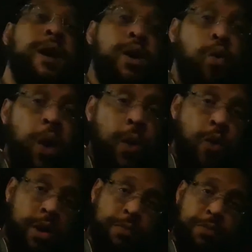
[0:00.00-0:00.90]
we
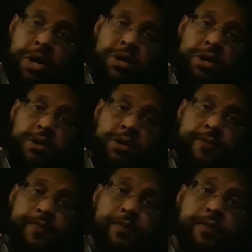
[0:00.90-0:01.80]
want to push.
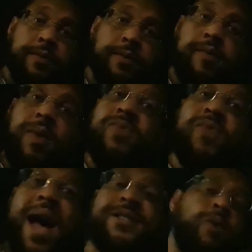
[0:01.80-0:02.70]

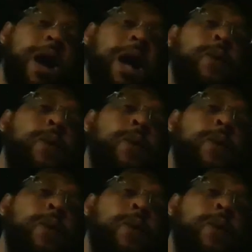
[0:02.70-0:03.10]
That's the right way